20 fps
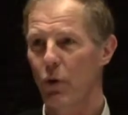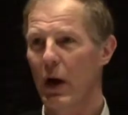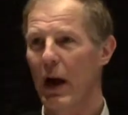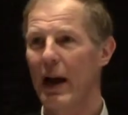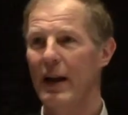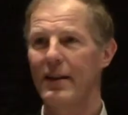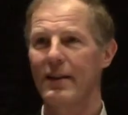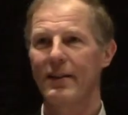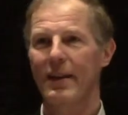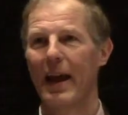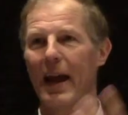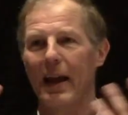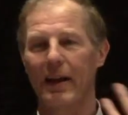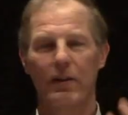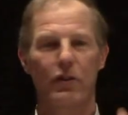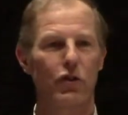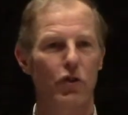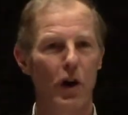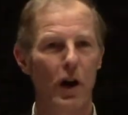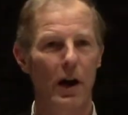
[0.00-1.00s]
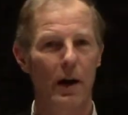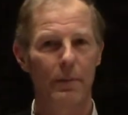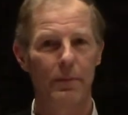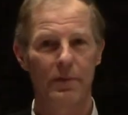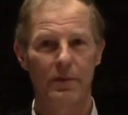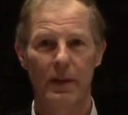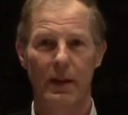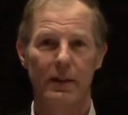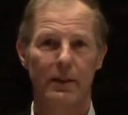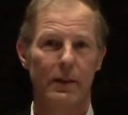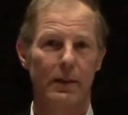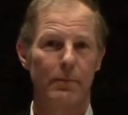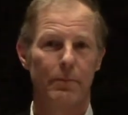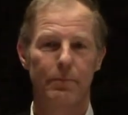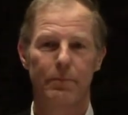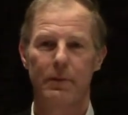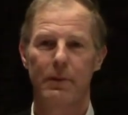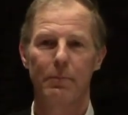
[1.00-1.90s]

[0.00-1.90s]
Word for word: you untax jobs, then the,